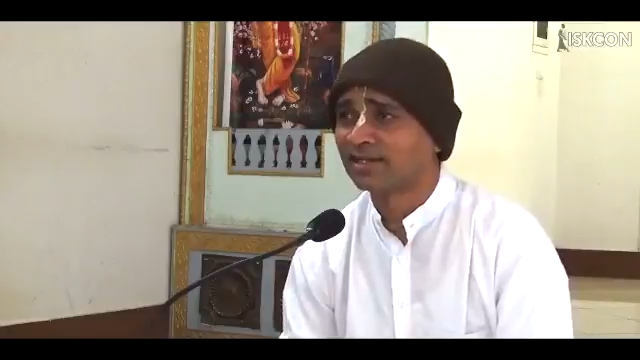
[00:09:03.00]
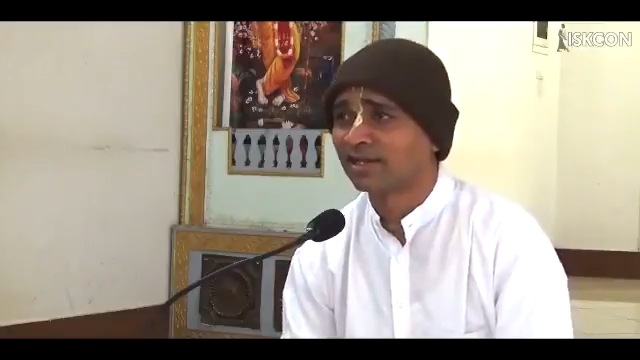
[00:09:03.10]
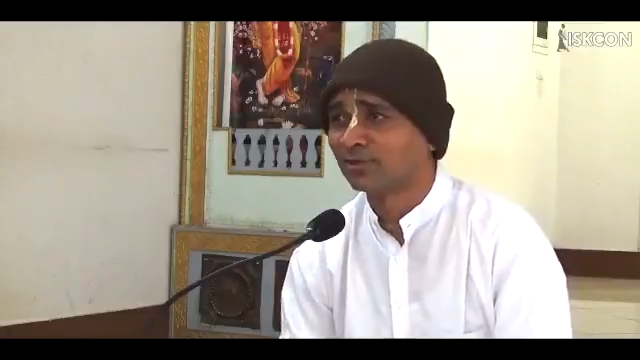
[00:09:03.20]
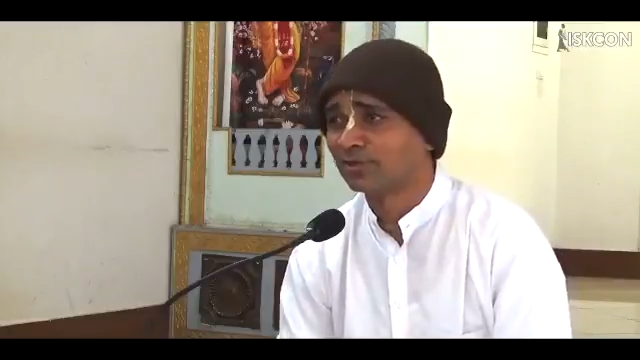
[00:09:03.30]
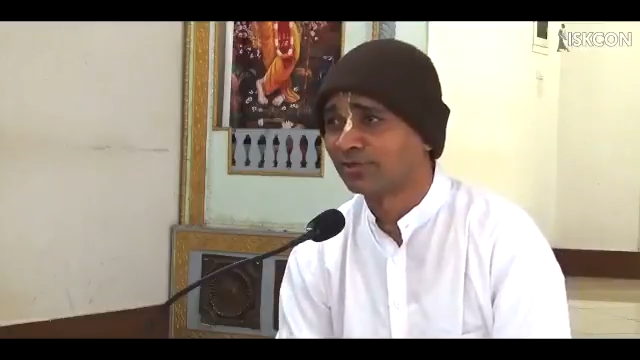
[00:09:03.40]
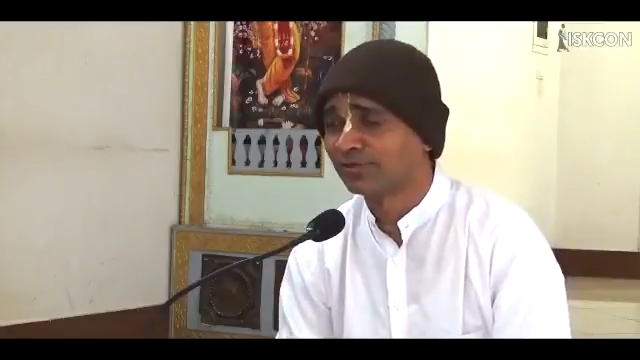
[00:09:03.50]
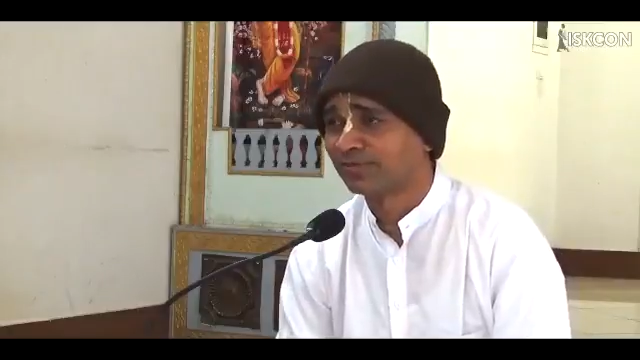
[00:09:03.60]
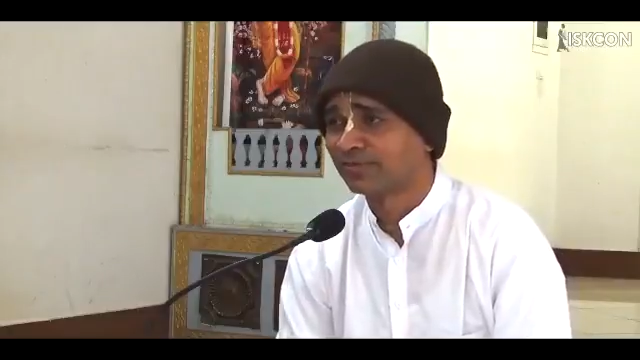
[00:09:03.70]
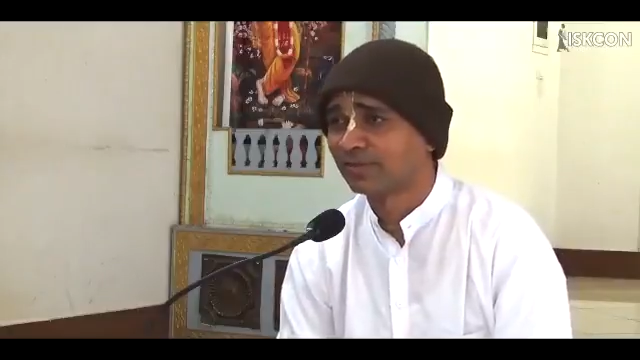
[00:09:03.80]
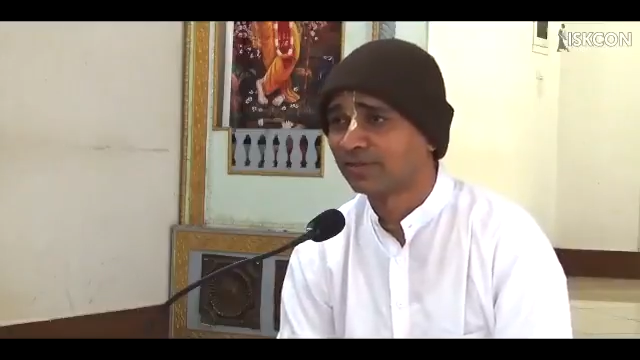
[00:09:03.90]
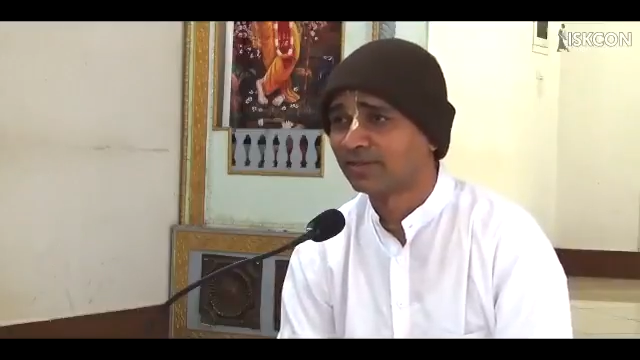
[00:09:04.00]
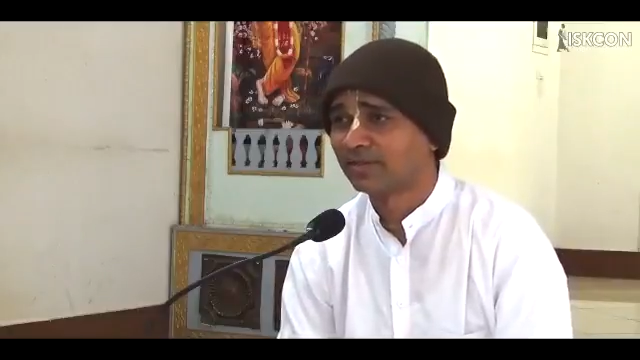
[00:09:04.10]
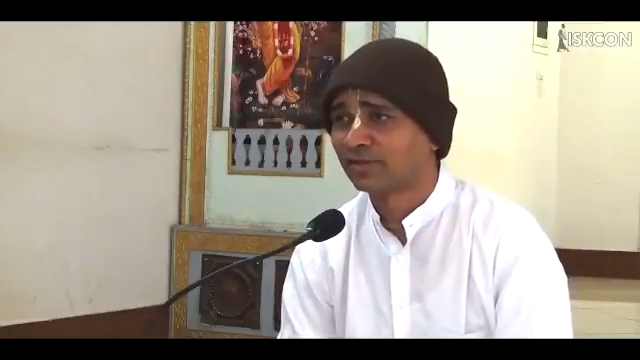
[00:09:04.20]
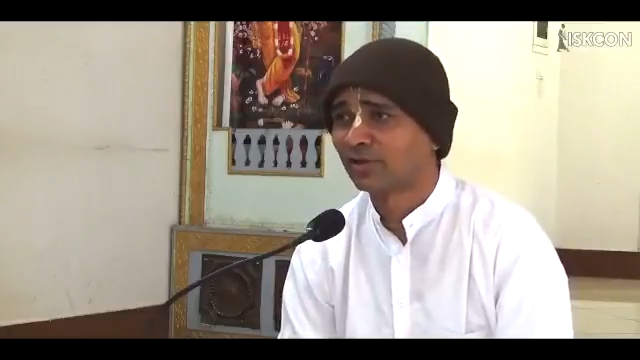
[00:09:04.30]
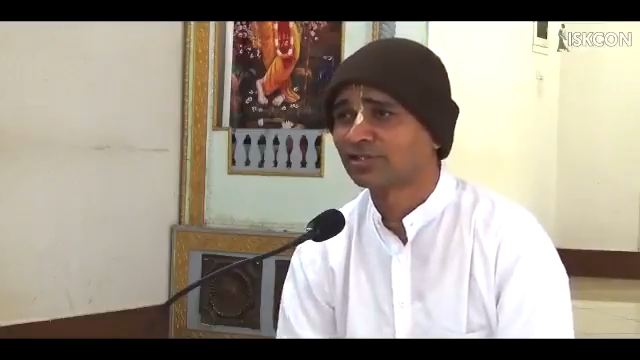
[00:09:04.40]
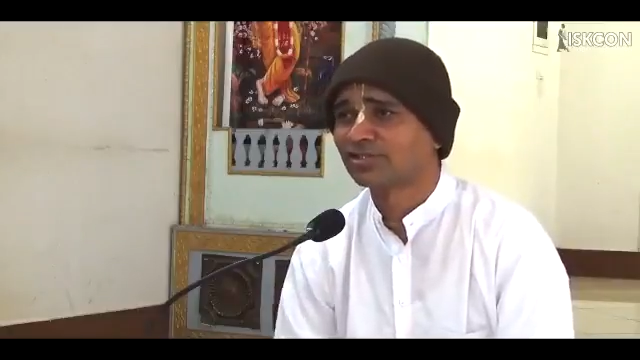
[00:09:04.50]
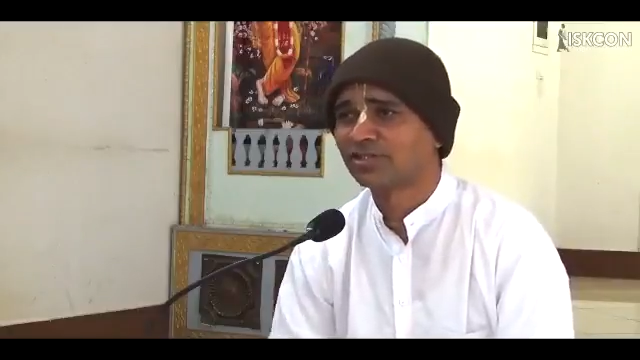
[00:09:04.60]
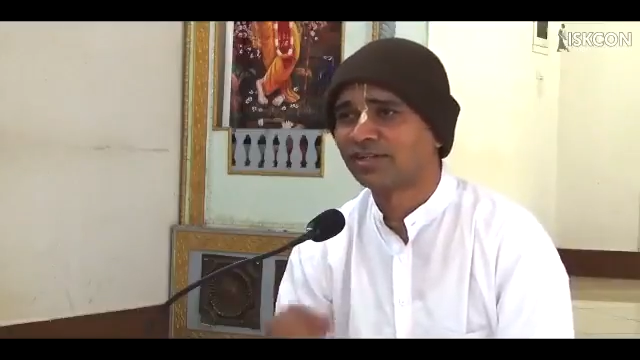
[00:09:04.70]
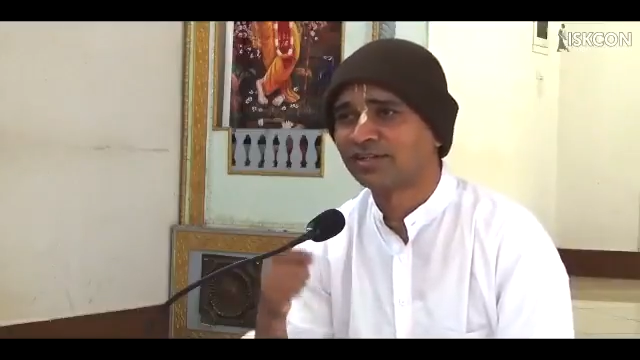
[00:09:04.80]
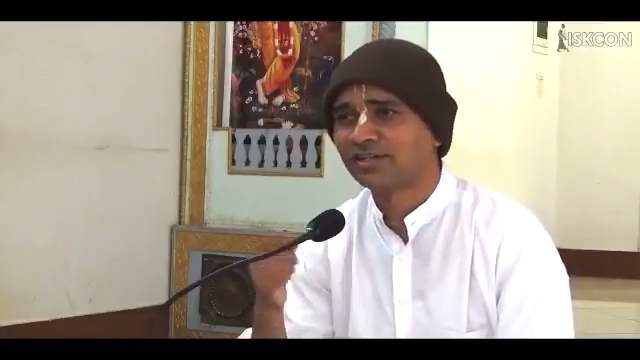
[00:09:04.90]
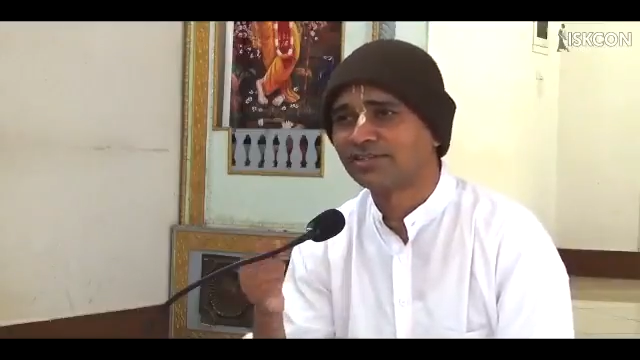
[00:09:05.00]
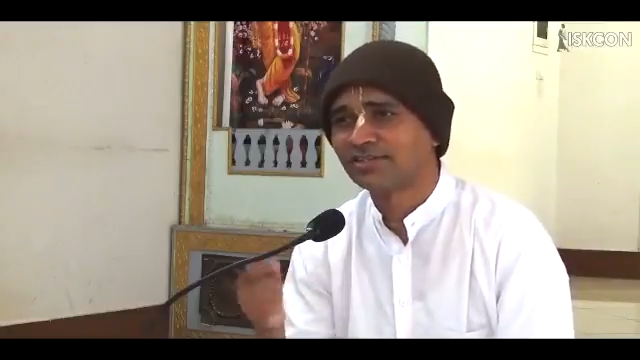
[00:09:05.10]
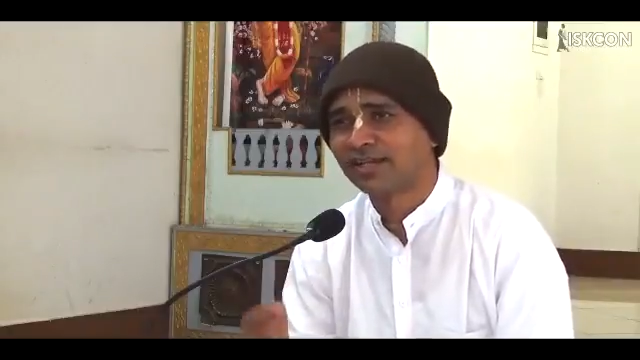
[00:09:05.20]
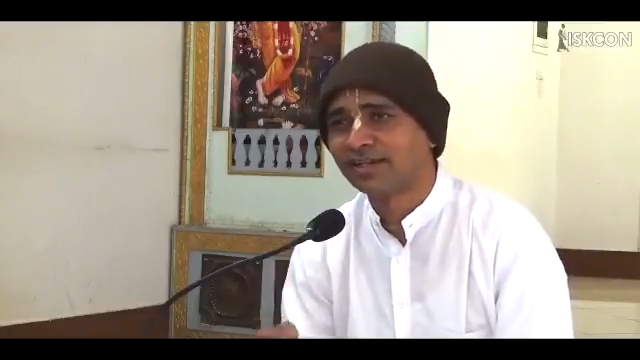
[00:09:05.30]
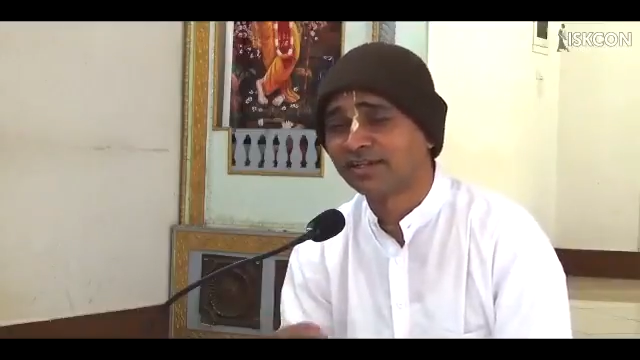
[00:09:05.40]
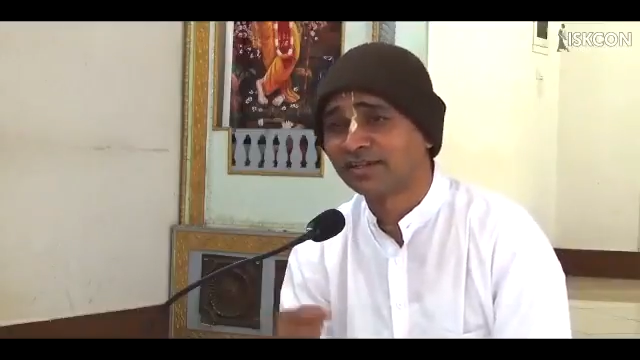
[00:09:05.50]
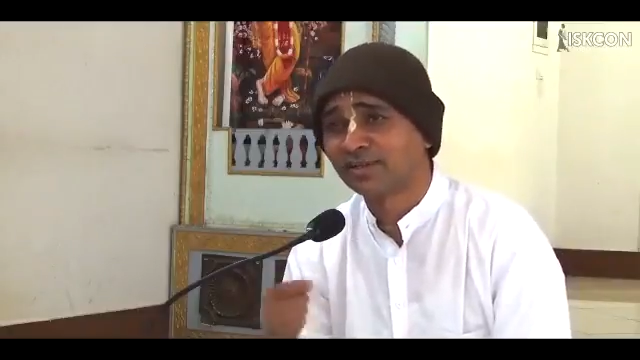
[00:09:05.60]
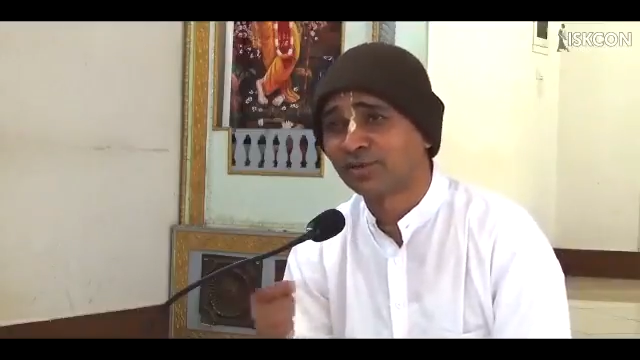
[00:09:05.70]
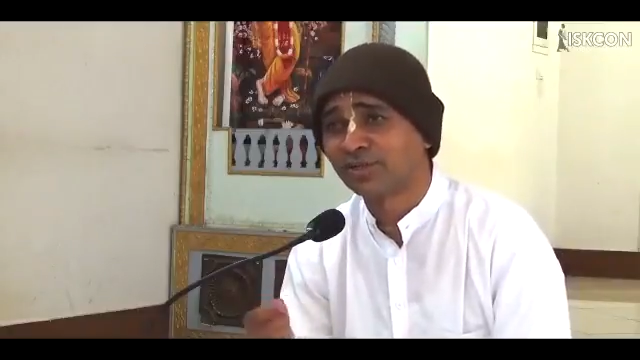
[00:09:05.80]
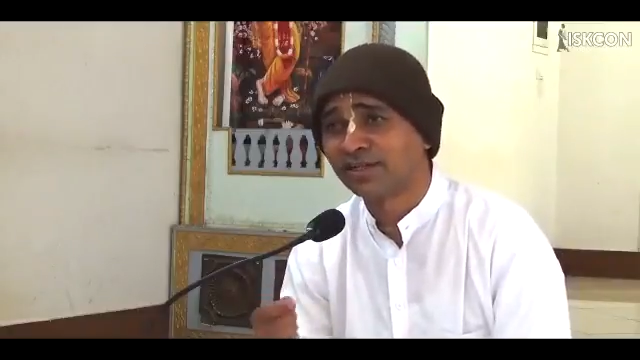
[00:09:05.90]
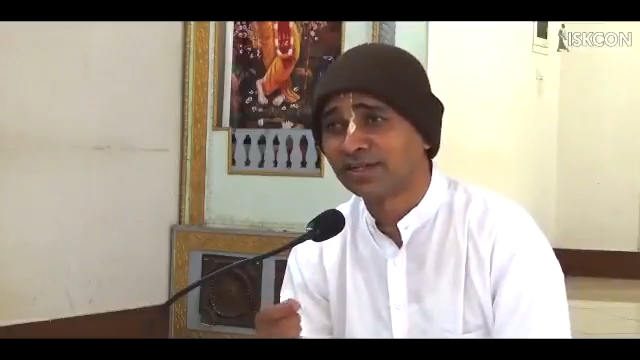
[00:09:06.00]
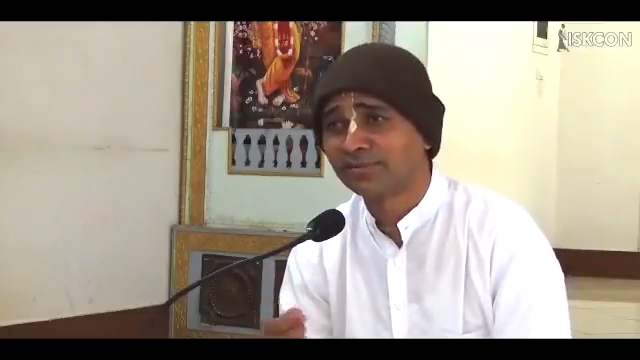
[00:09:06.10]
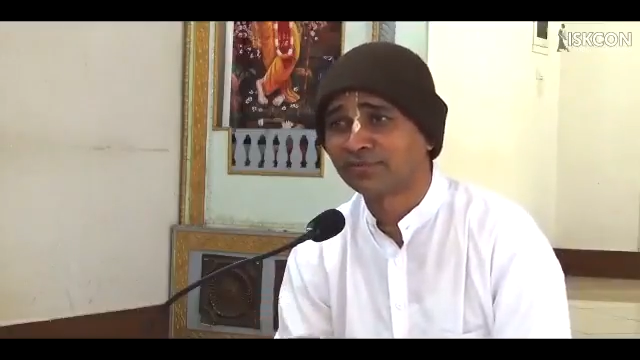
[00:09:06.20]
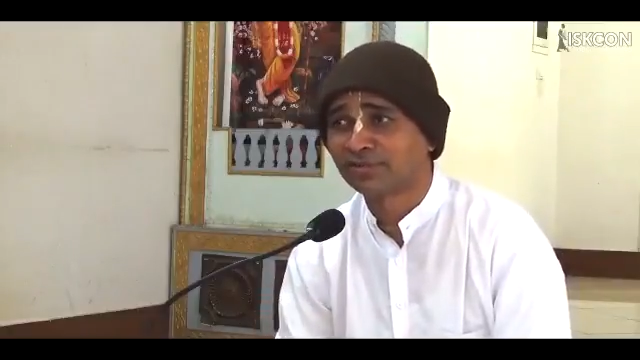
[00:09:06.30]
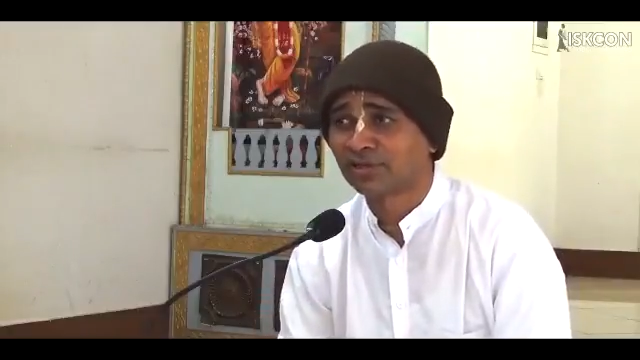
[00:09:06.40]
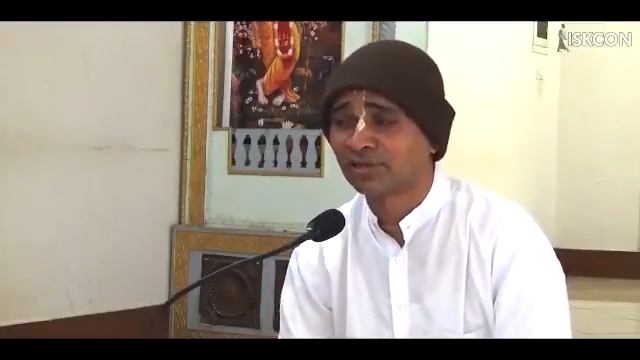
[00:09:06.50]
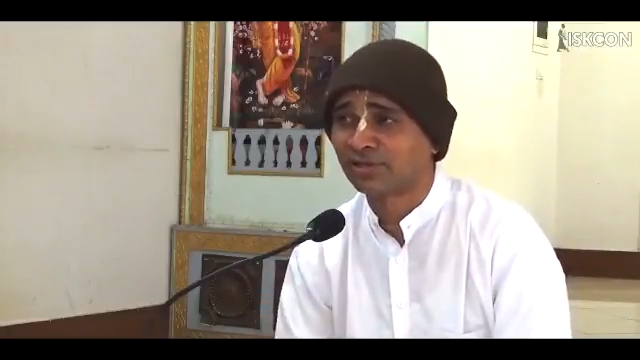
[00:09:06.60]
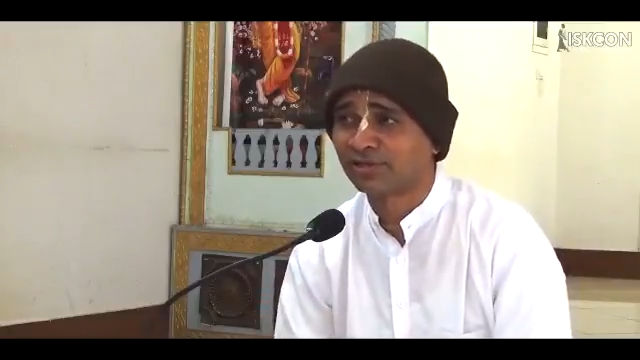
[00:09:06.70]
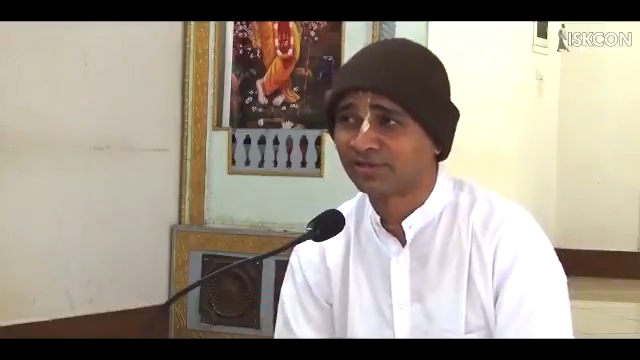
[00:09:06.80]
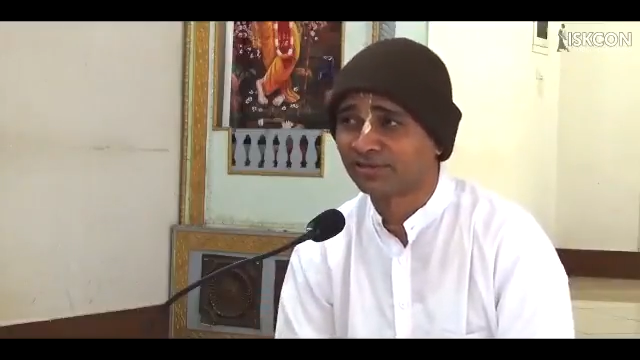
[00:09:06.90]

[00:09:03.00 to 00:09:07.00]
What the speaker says: Thakur, constantly chanting the holy name of the Lord.